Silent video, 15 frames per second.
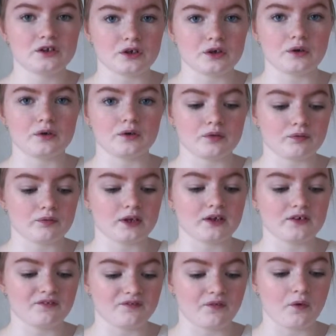2,
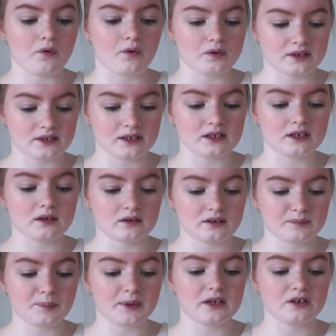3, 4, C,
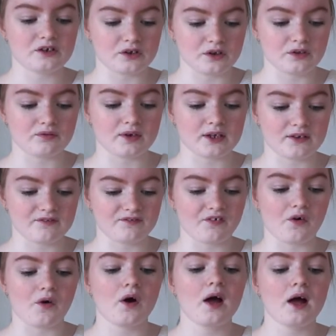B, 2, 3,
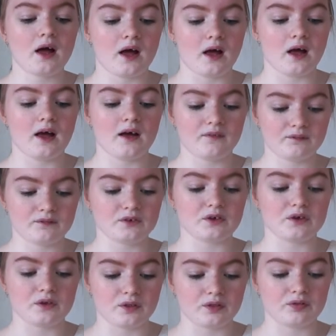4, F,
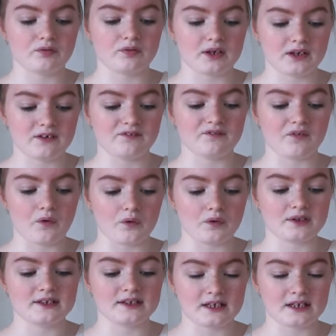2, 3, 4, C,